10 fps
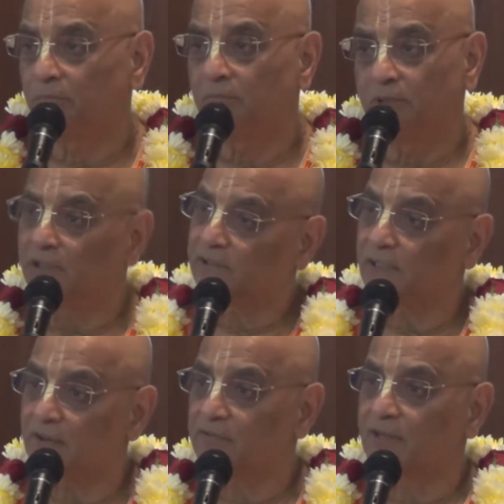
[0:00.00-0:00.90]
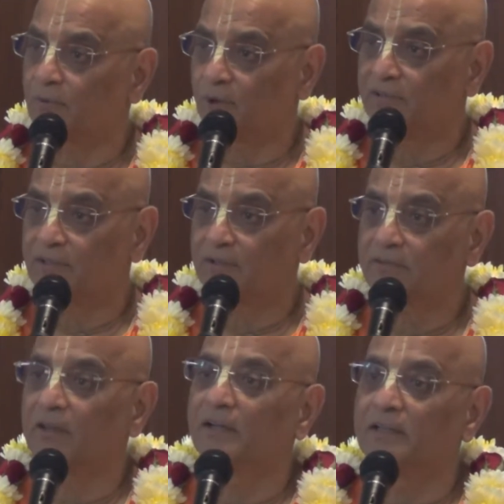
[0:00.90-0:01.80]
this is the western
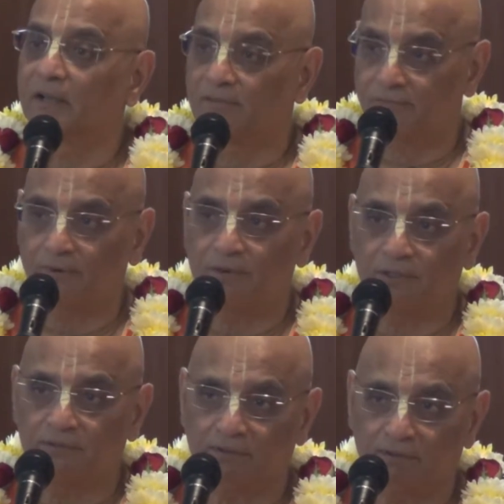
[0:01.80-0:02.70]
side. Therefore, this